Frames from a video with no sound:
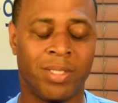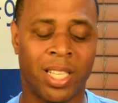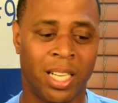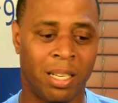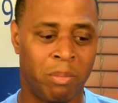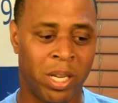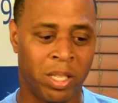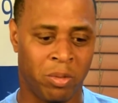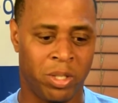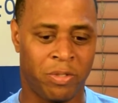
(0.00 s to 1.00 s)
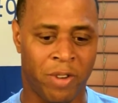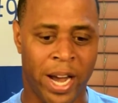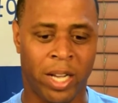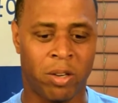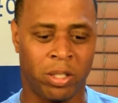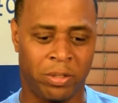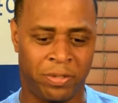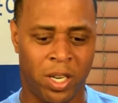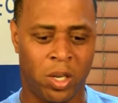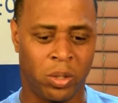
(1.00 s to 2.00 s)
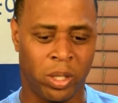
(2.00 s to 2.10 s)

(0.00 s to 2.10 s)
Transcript: mother was frantic on the phone.